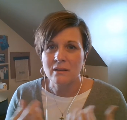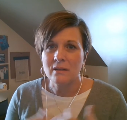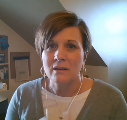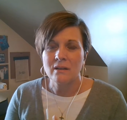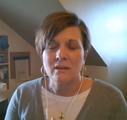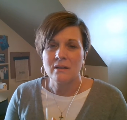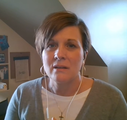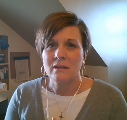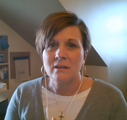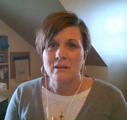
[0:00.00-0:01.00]

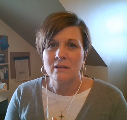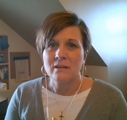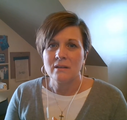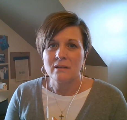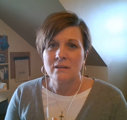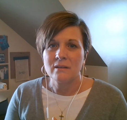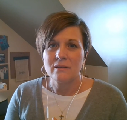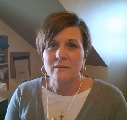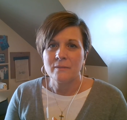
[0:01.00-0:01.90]
[no speech]